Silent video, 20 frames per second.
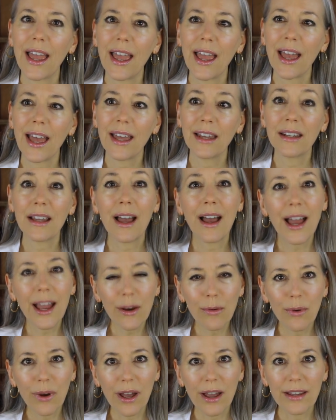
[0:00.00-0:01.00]
and
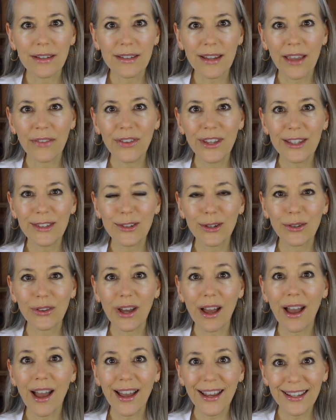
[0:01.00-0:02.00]
high rise, and these are
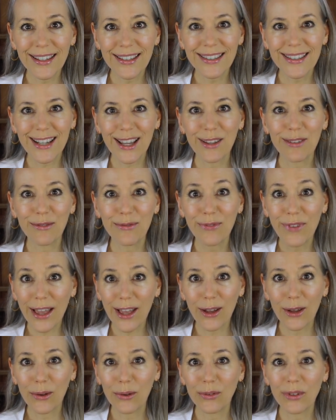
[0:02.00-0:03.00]
the highest I've
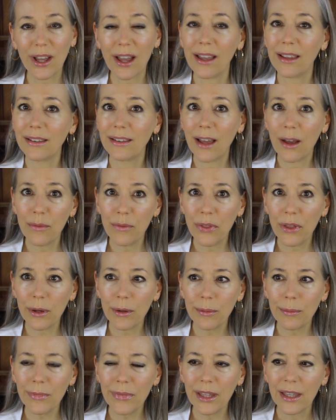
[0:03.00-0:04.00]
found. I love
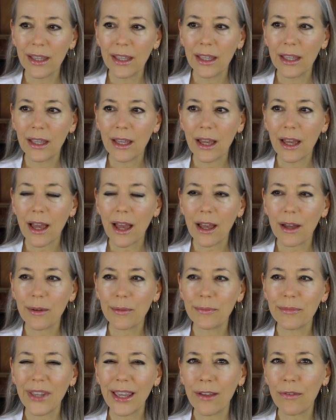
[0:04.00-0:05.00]
them.
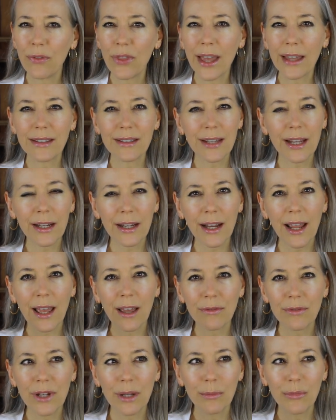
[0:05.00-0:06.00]
Um, if that ten and a
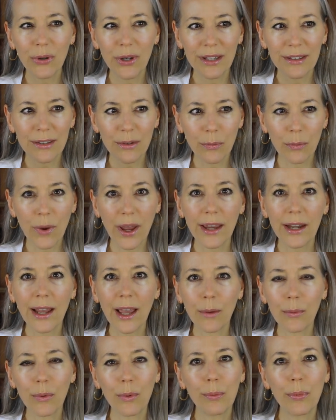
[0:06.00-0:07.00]
half number isn't right,
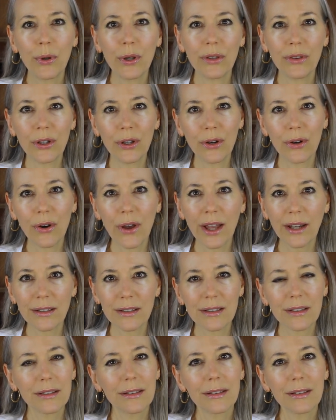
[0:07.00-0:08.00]
I will put the
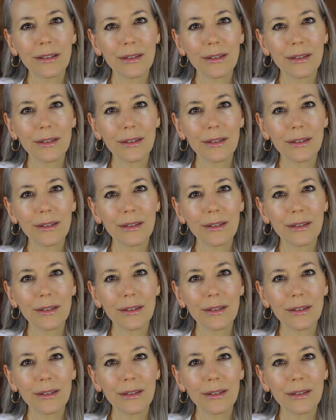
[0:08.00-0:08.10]
correct